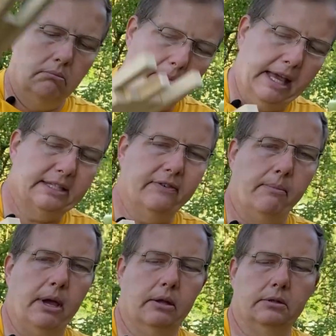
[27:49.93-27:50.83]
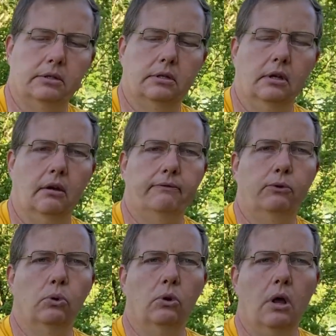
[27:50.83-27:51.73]
massive amounts of
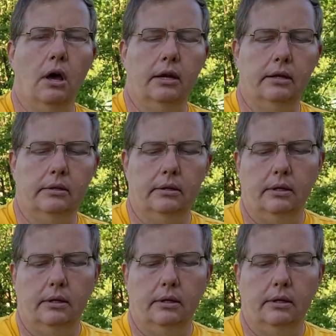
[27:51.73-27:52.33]
fuel on it.